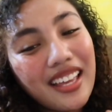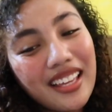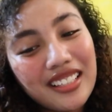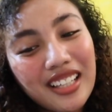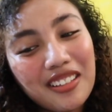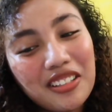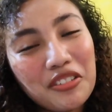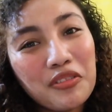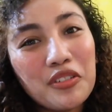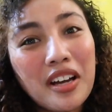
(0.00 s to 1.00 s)
and a lot
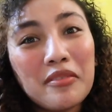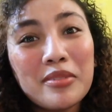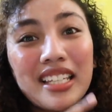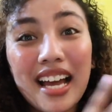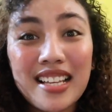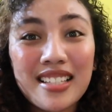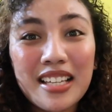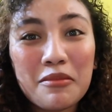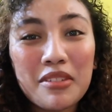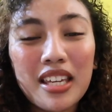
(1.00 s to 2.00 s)
of you have been
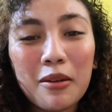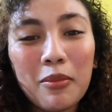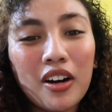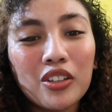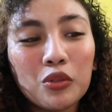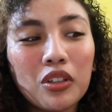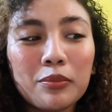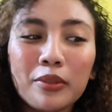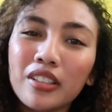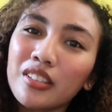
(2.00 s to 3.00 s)
asking me about
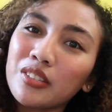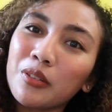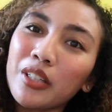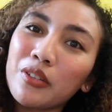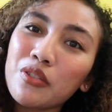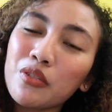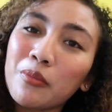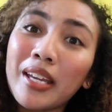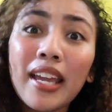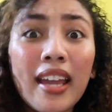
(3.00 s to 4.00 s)
what products do I use
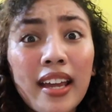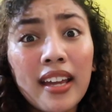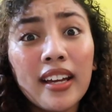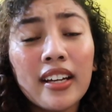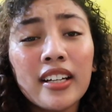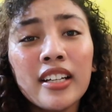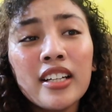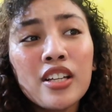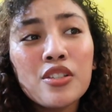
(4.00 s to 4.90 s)
for my hair,